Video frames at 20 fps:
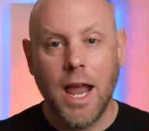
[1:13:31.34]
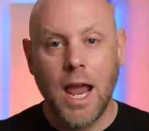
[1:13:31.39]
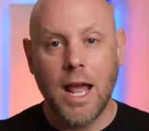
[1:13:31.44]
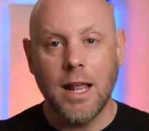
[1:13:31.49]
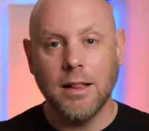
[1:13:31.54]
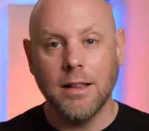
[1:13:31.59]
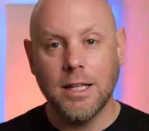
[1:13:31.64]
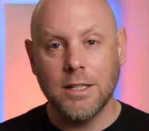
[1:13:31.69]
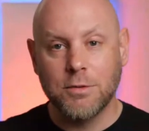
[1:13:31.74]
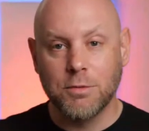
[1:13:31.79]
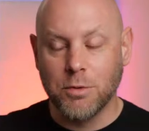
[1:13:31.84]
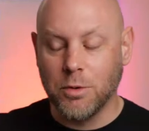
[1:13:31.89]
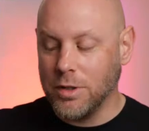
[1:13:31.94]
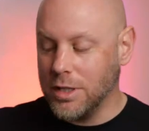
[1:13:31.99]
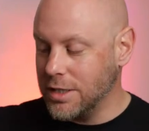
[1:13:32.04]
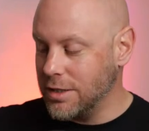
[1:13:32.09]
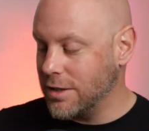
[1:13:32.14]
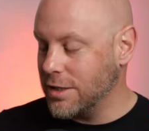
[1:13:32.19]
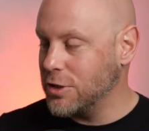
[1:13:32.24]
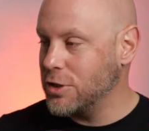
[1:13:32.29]
And let's roll
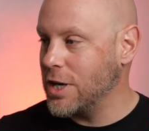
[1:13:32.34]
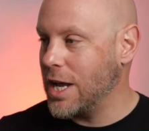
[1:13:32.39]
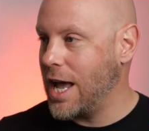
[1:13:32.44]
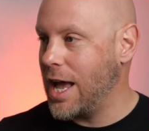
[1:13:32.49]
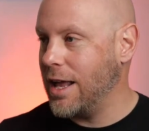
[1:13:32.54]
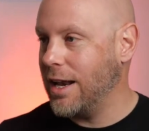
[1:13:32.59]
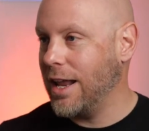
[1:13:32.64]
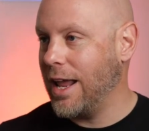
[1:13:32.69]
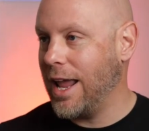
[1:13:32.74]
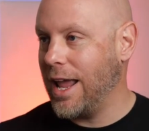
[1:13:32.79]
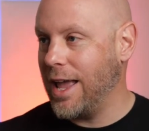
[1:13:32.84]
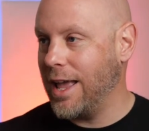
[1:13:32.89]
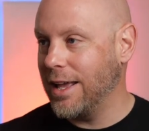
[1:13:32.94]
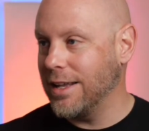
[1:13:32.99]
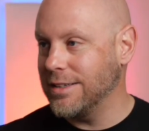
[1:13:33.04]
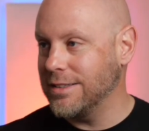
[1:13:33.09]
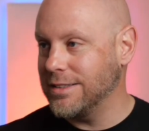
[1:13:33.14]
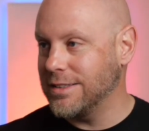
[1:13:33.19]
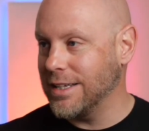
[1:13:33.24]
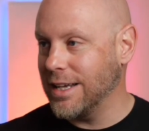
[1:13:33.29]
into the chat
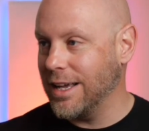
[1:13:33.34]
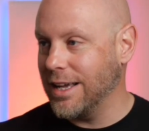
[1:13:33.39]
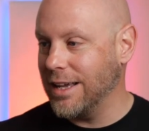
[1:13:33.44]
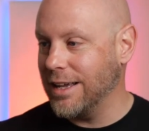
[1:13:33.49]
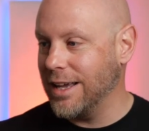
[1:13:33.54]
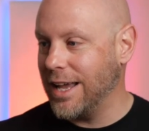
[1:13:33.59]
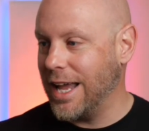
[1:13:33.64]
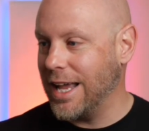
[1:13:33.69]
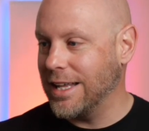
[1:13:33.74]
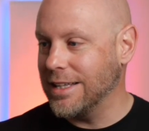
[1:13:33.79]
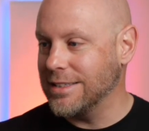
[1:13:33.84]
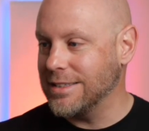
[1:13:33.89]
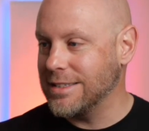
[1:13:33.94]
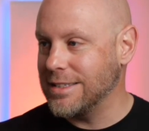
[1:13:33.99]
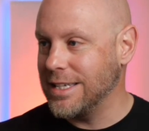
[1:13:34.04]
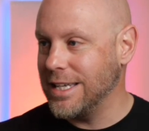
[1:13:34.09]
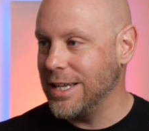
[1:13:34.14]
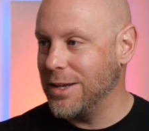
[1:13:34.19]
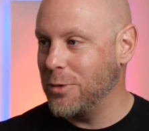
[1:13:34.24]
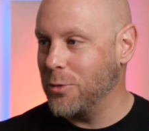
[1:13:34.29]
and
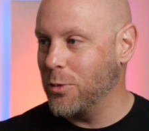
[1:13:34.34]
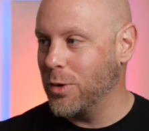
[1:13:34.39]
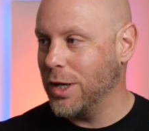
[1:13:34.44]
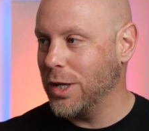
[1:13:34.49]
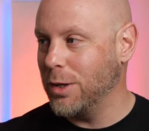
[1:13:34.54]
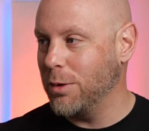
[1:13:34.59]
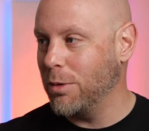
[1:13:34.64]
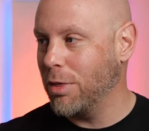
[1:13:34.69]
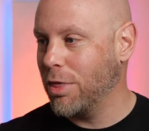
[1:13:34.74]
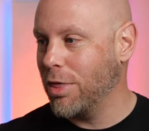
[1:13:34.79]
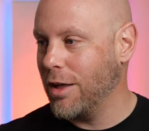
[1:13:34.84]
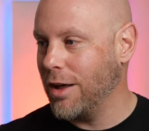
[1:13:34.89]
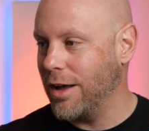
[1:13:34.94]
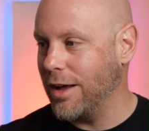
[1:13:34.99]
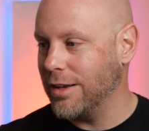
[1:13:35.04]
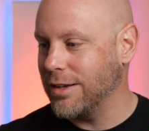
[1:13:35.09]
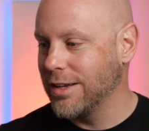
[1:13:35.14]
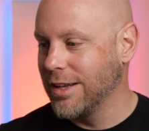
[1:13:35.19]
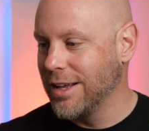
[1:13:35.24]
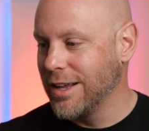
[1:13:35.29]
see what you
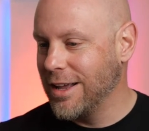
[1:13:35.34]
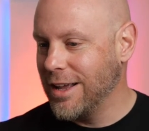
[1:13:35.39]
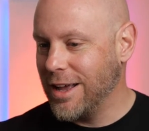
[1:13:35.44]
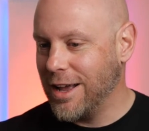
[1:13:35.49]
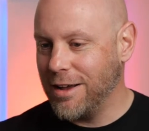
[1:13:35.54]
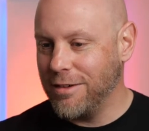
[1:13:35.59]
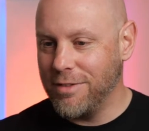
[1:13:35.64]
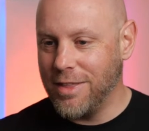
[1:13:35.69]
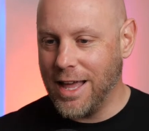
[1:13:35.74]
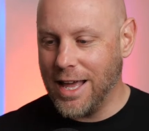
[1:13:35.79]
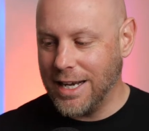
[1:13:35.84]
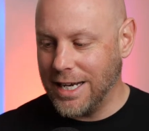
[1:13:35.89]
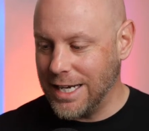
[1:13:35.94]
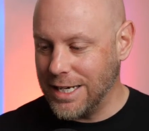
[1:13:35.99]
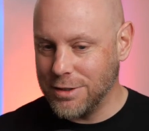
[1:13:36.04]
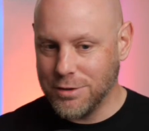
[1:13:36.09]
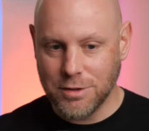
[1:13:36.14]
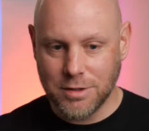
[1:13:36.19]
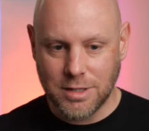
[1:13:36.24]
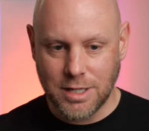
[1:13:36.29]
thought of that
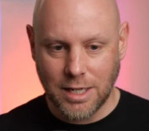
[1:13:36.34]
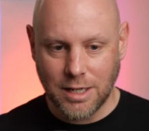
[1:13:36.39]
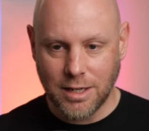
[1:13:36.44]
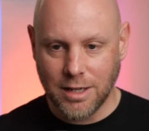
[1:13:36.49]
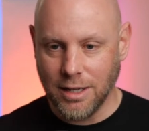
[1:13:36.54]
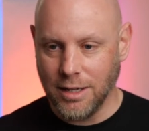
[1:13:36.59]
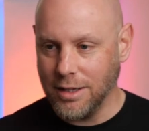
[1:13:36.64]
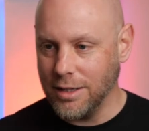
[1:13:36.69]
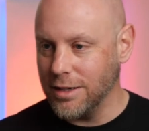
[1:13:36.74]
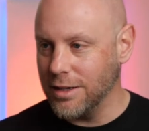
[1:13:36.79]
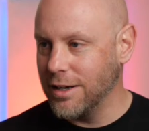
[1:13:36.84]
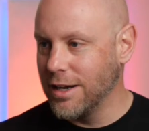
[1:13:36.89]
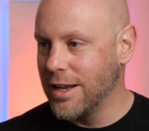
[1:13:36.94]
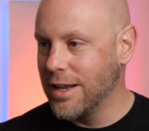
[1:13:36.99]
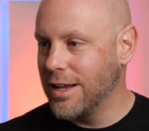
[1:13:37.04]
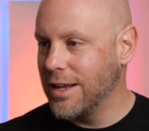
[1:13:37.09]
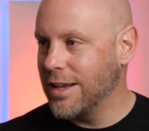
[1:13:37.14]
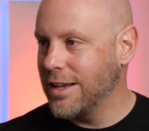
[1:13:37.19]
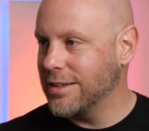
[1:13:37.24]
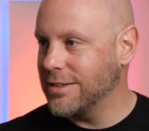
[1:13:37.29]
interesting color
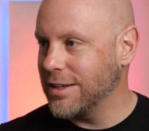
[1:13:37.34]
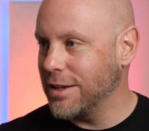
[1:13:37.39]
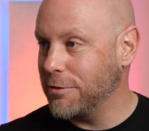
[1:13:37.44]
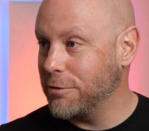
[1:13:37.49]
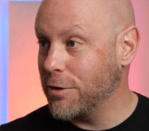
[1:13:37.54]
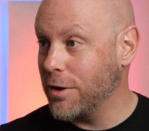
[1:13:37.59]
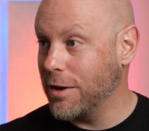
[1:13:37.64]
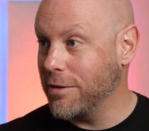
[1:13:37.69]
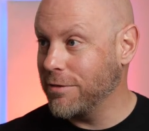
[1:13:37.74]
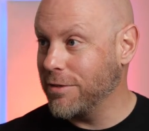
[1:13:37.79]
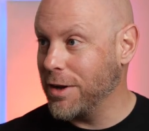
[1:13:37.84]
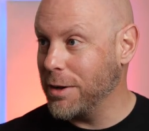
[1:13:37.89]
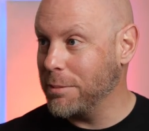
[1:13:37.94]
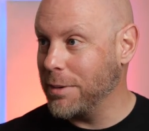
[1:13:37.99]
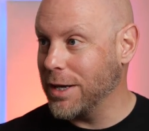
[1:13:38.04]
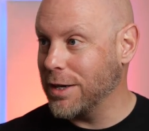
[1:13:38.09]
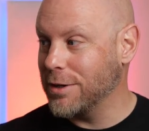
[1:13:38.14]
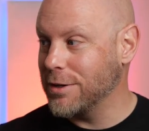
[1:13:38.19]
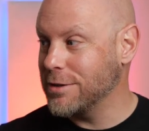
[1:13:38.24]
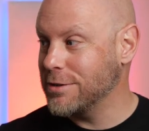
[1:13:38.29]
as I try and find
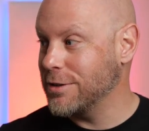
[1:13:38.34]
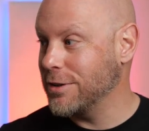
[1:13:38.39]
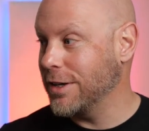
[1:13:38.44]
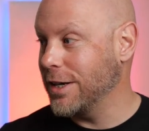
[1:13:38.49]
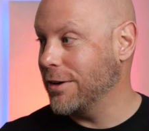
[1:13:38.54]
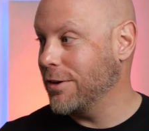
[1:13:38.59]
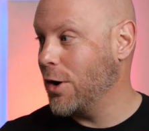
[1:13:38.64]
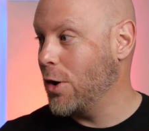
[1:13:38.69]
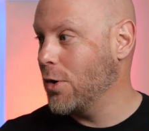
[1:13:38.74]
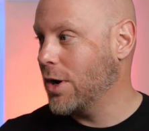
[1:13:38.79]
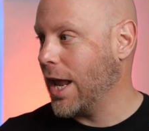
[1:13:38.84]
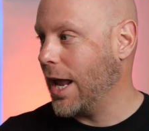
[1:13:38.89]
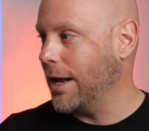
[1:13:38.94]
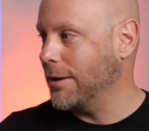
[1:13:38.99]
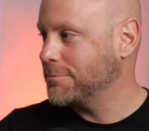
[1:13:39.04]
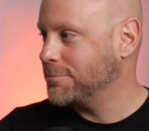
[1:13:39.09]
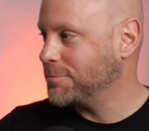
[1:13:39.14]
my cursor here. Okay.